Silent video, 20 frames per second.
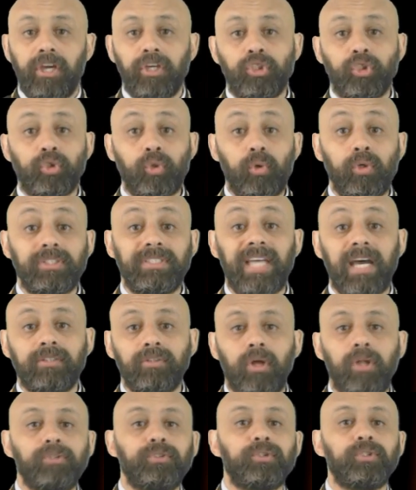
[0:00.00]
He chose
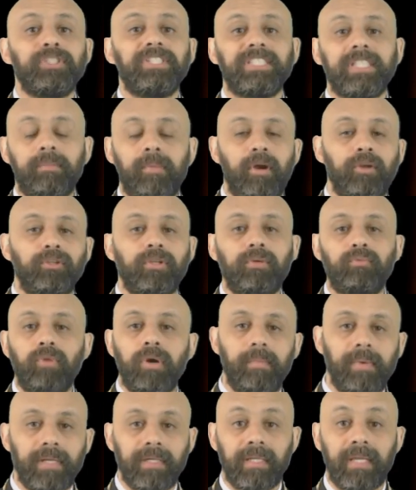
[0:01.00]
the adulterous
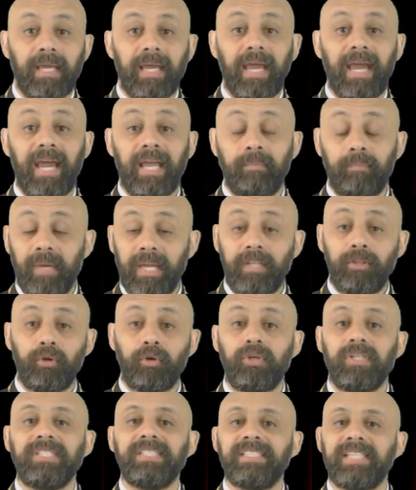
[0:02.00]
Samaritan woman and
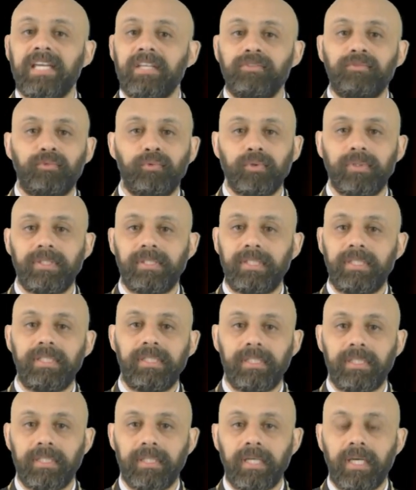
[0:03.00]
made her Saint
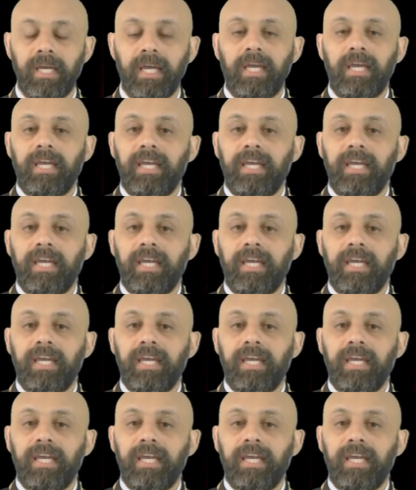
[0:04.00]
Futini.